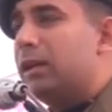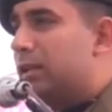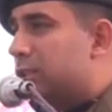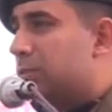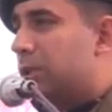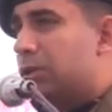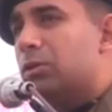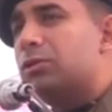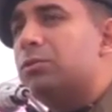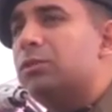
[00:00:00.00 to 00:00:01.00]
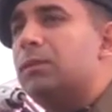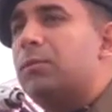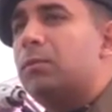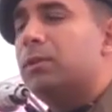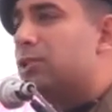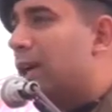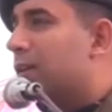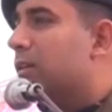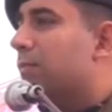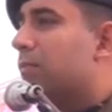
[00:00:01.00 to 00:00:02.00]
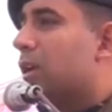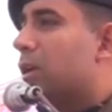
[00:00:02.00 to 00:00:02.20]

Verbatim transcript: unless we go through the proper channel,